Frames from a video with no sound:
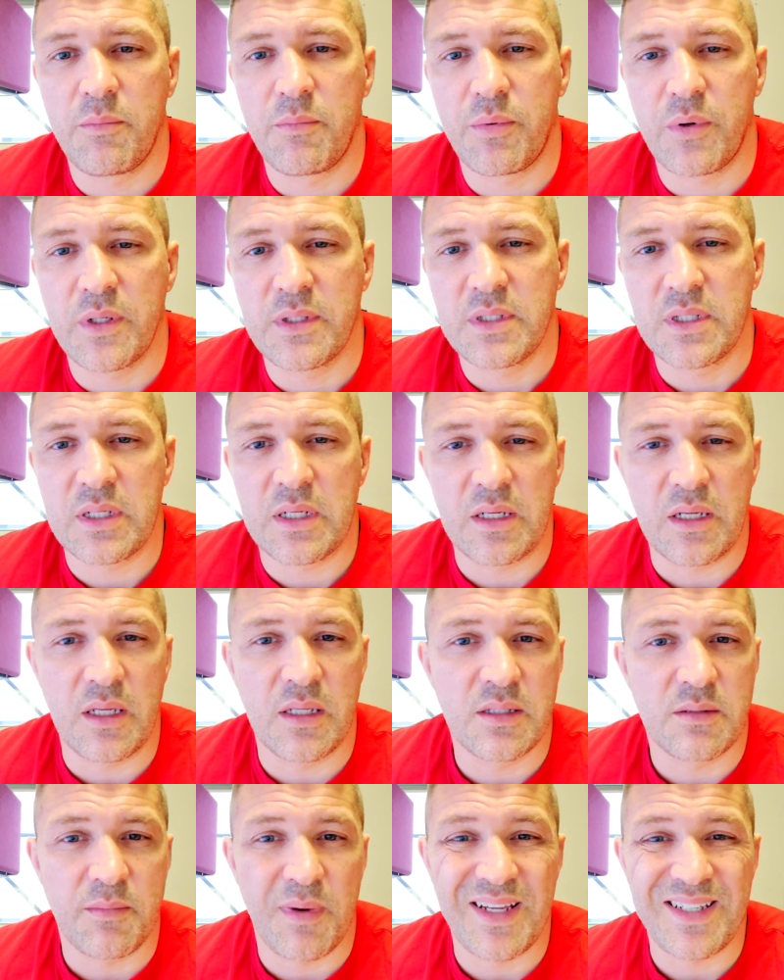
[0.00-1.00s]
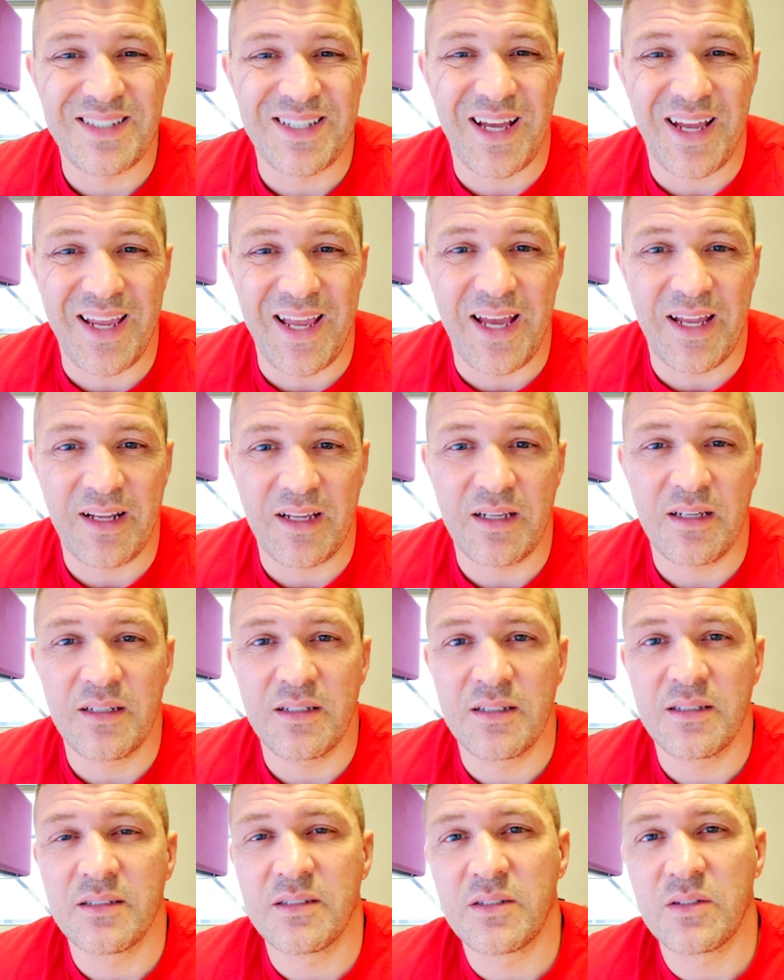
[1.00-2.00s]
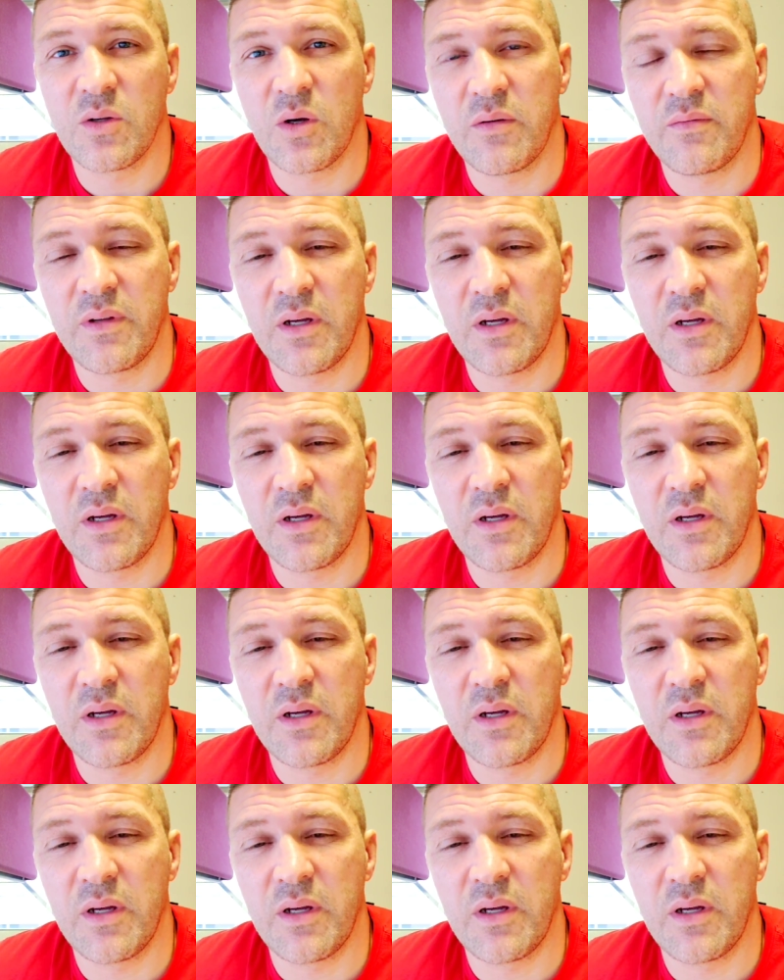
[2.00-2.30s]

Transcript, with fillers: pressing against my sciatica so I